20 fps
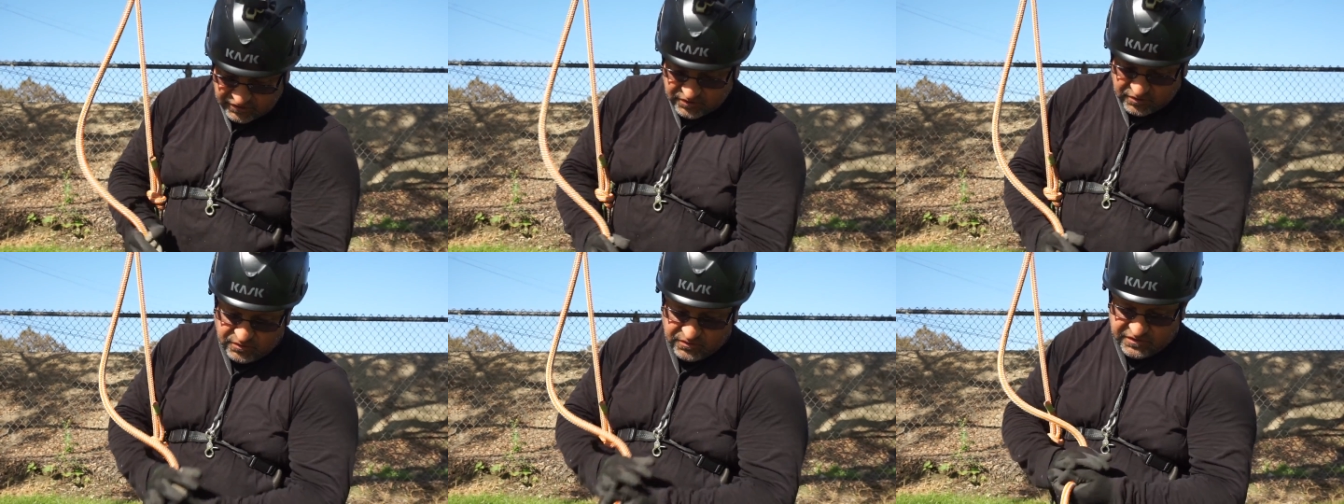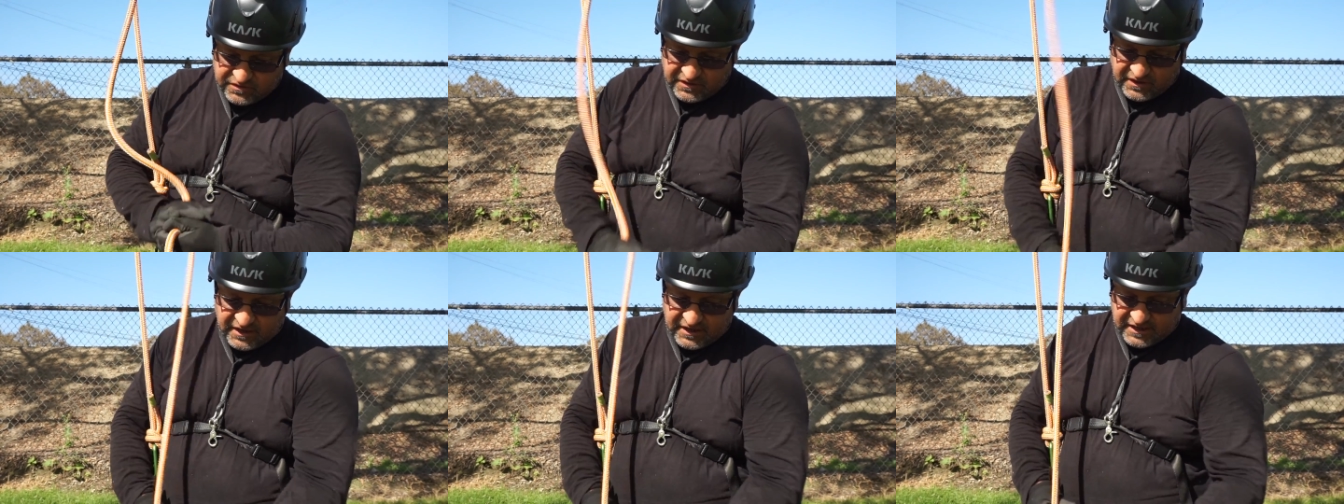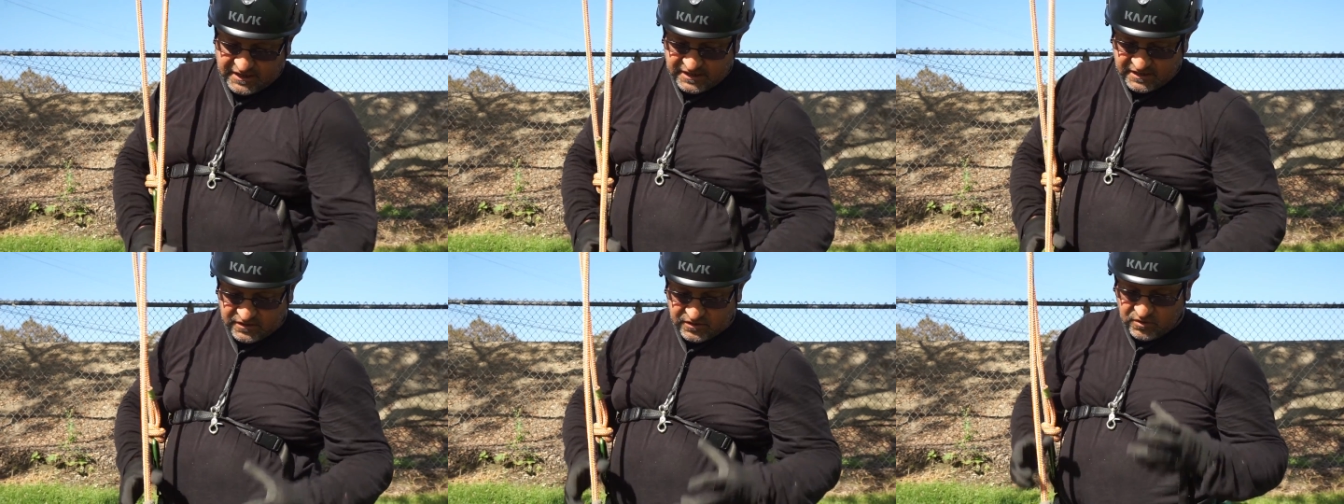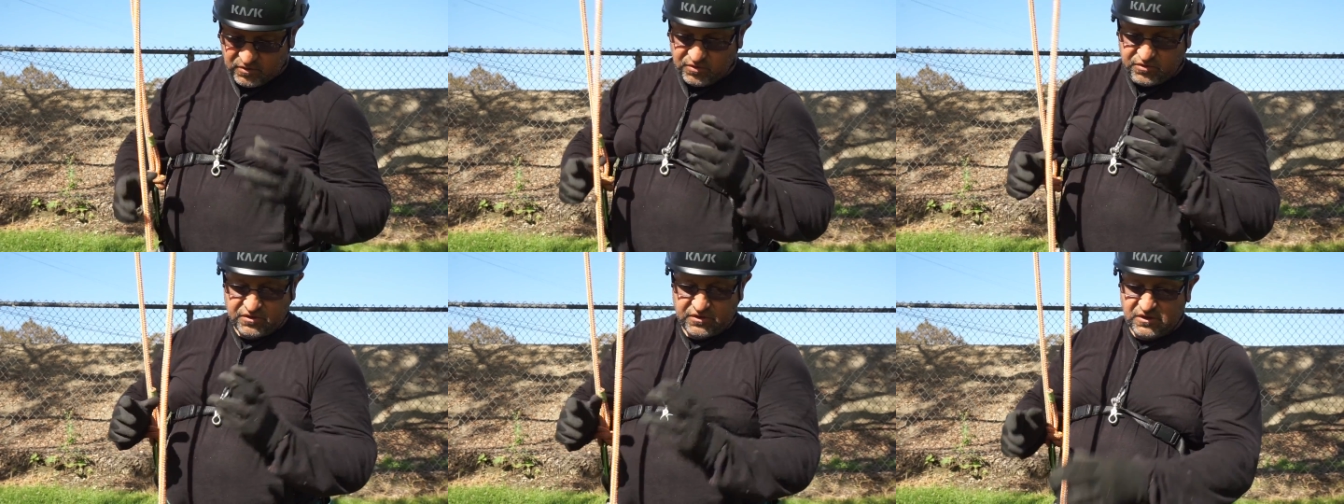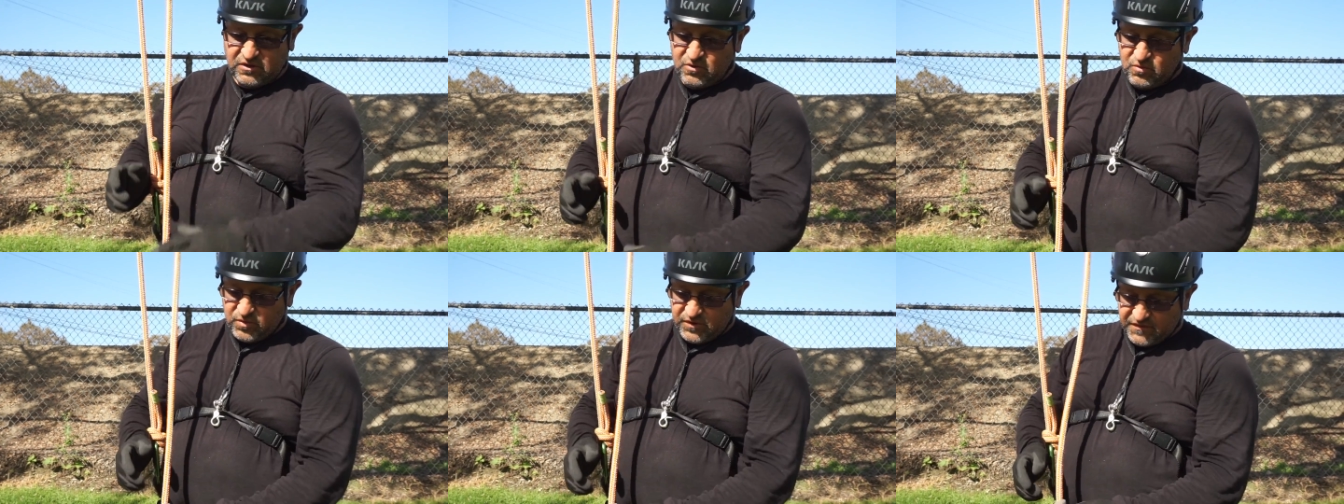use uh, go
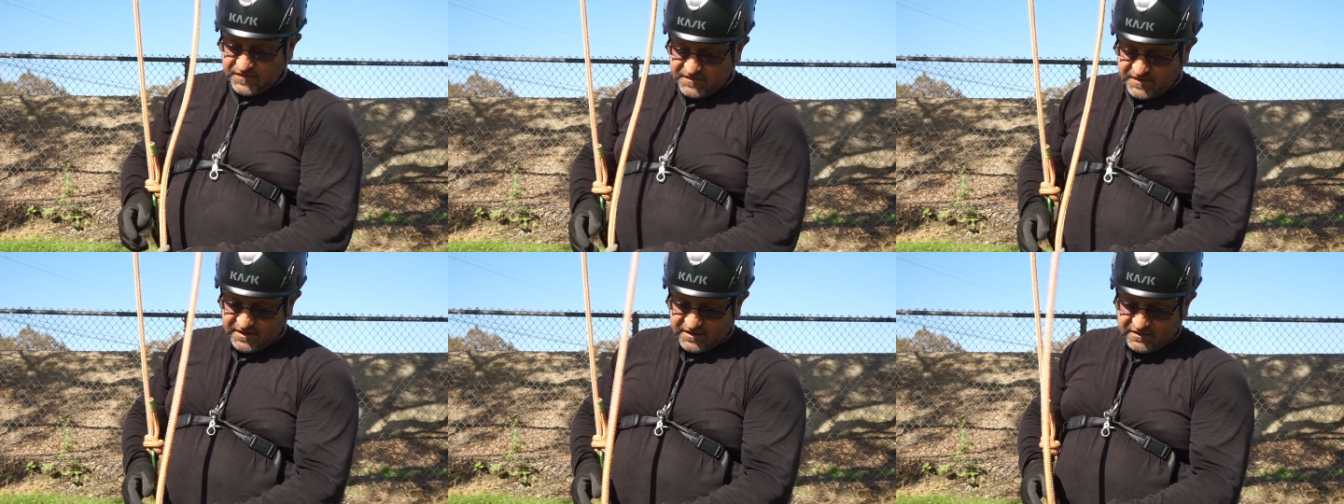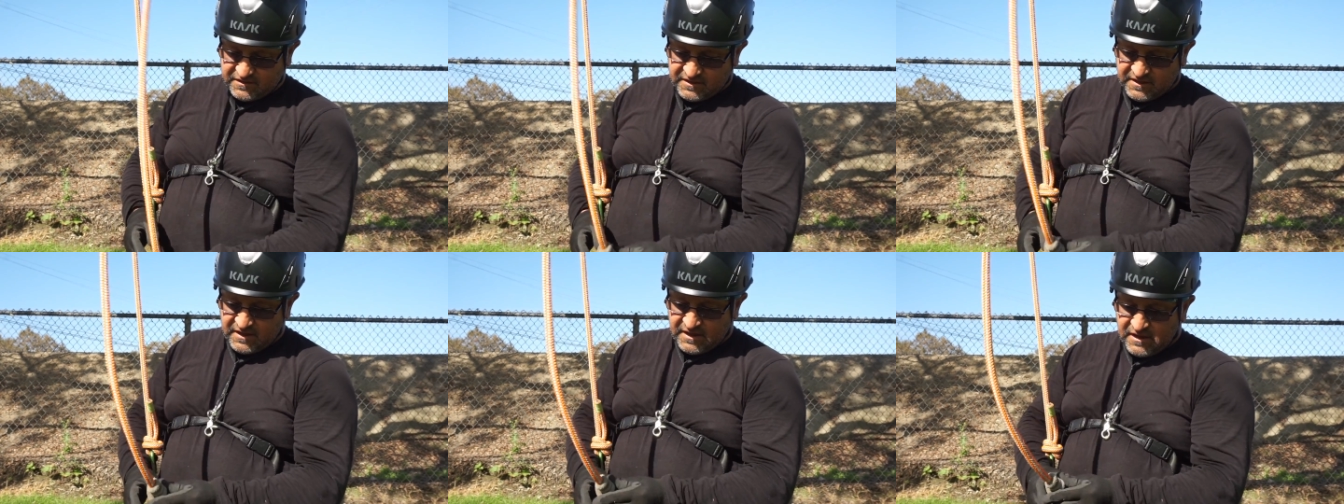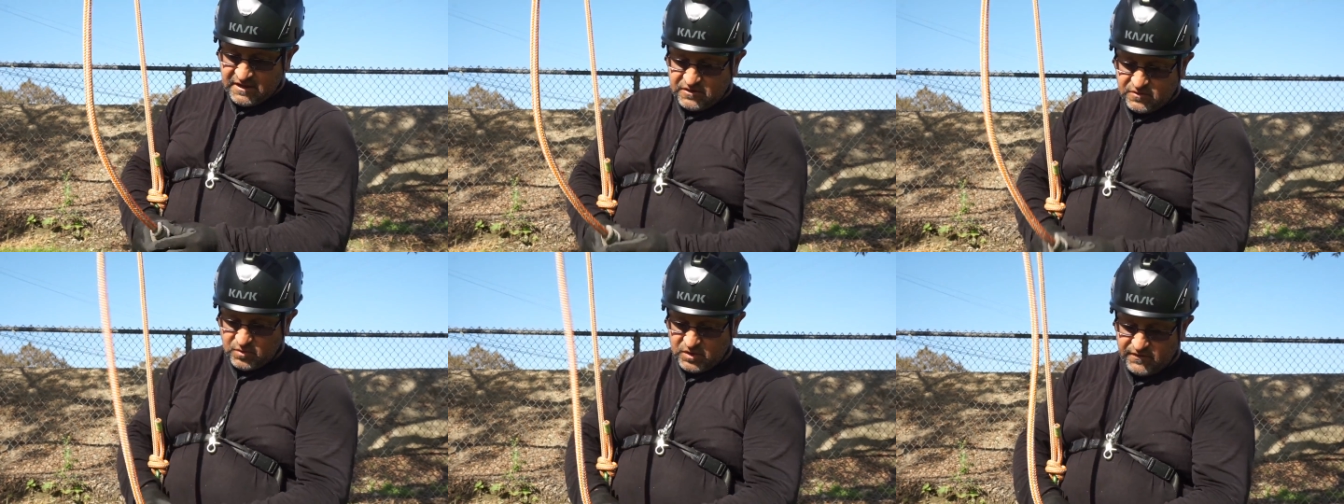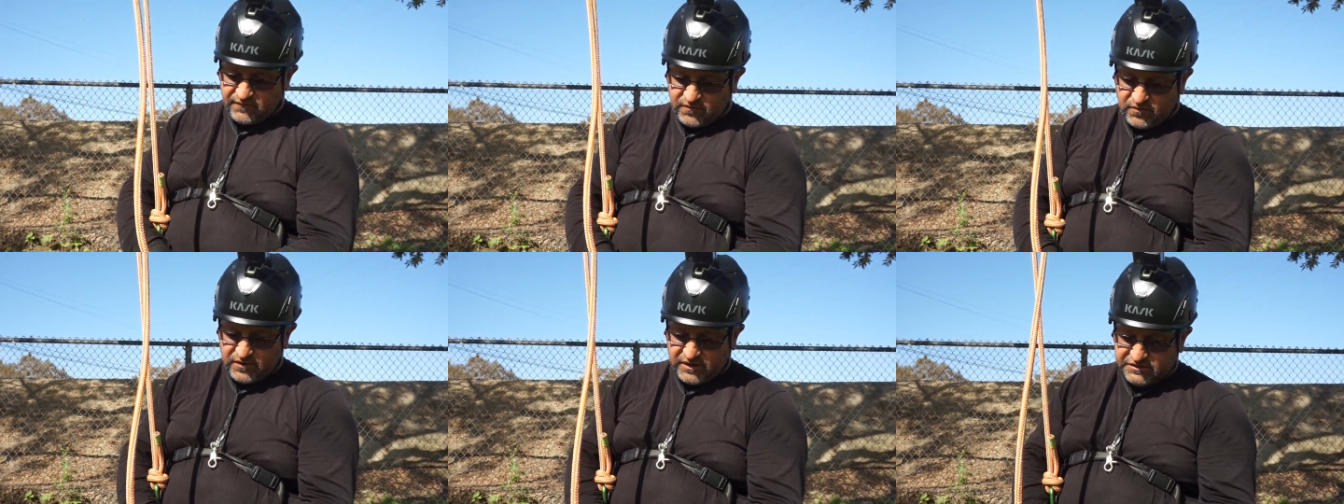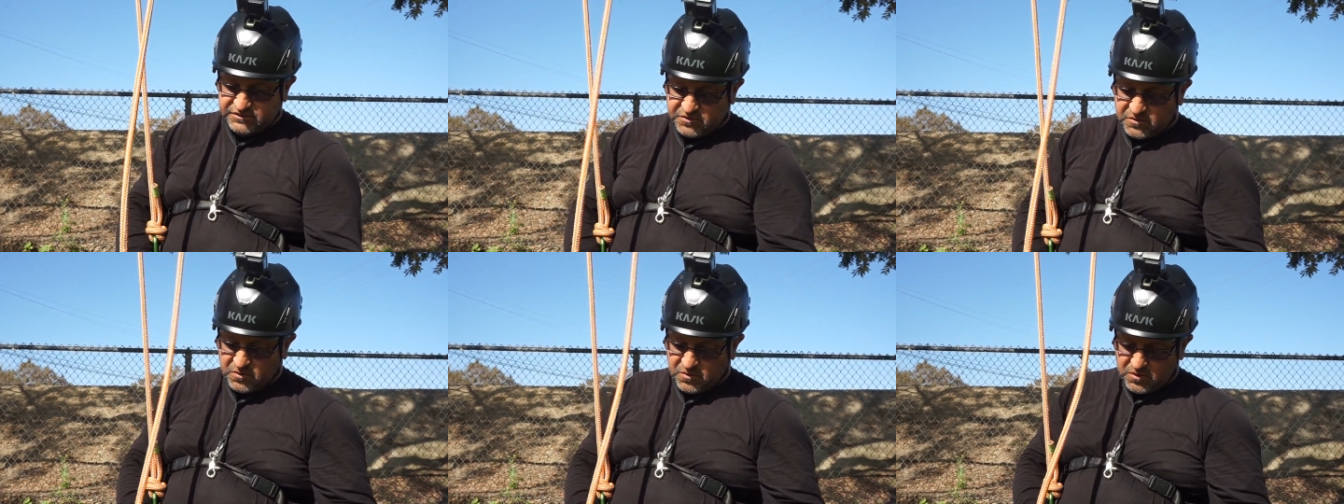slow with this twenty-four
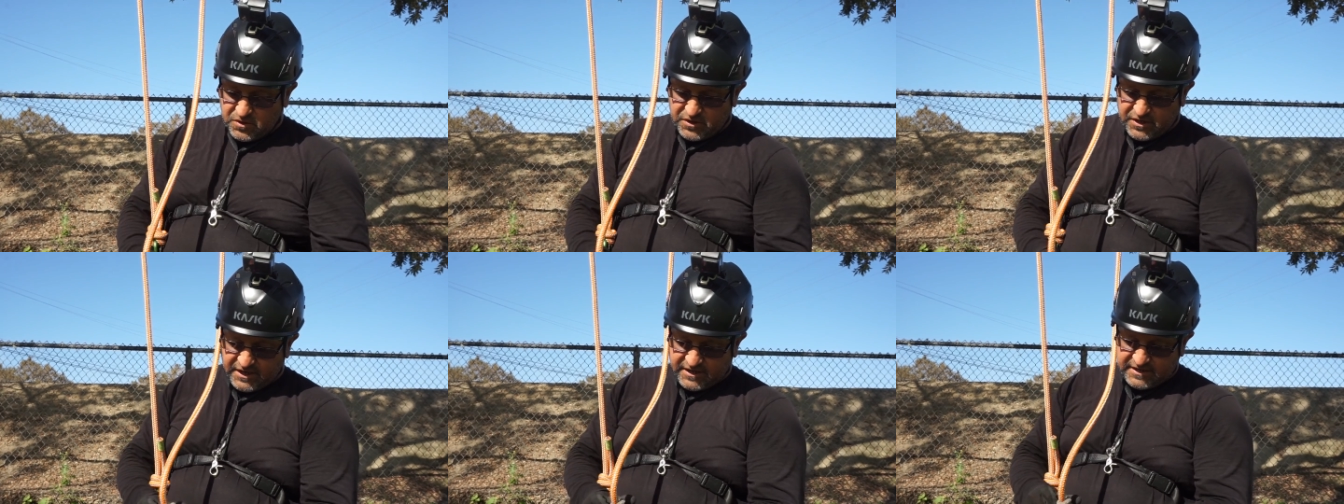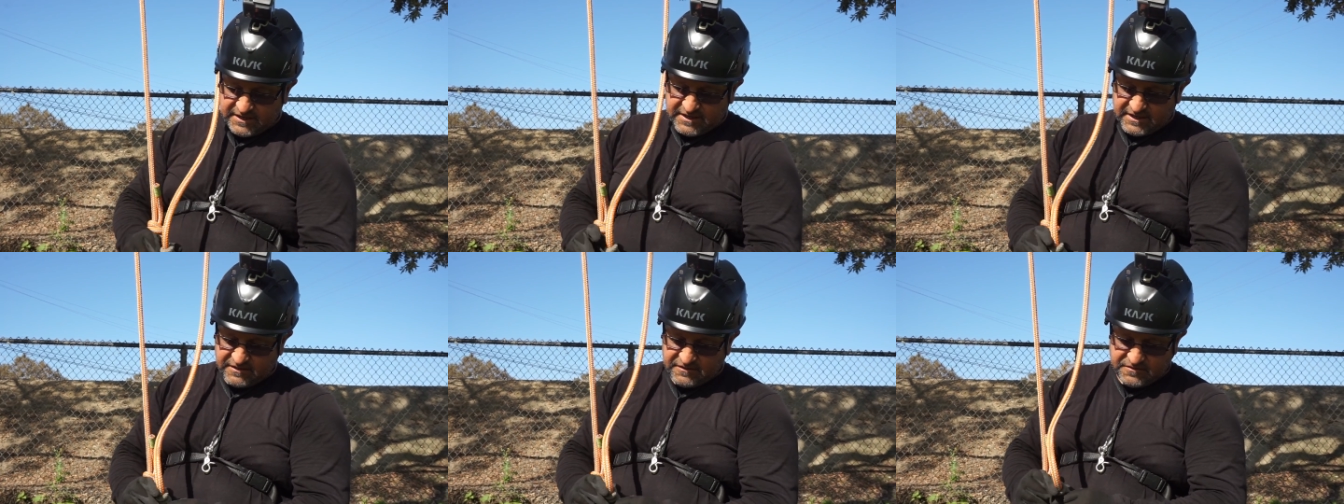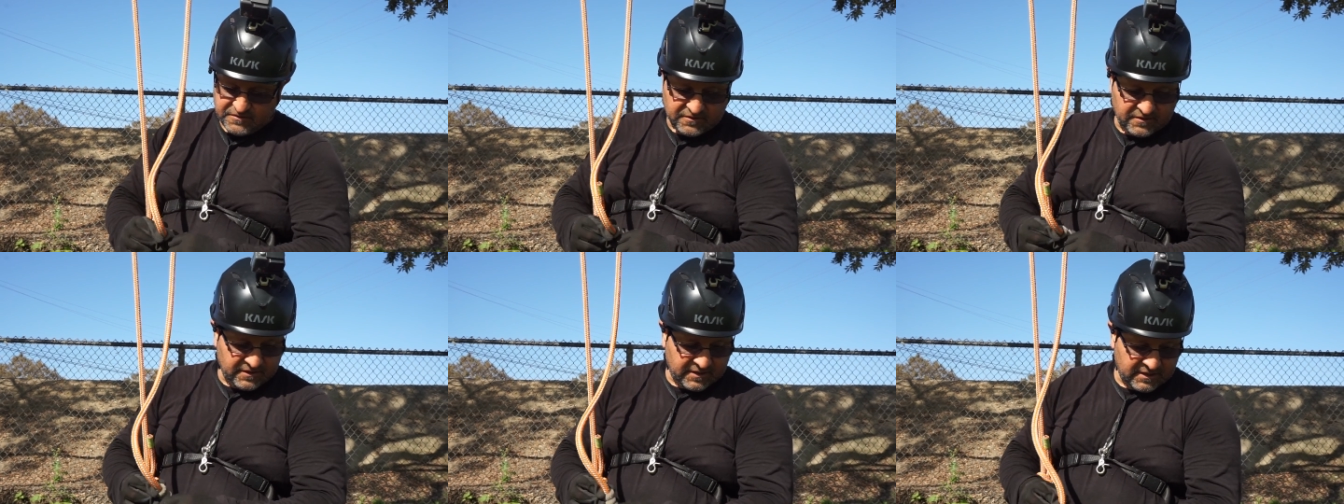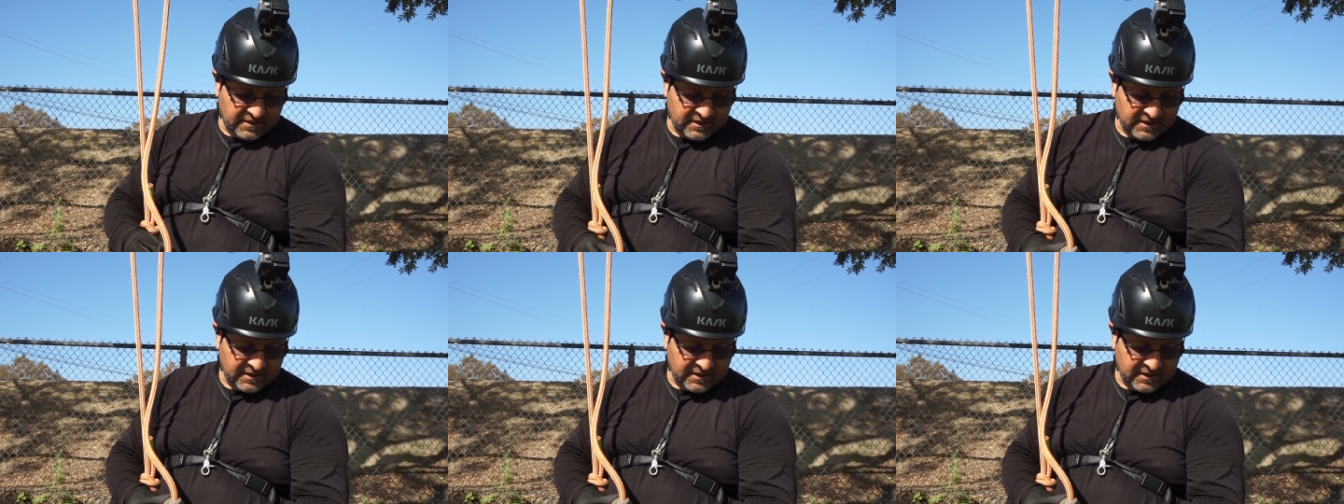inch cord and a distel.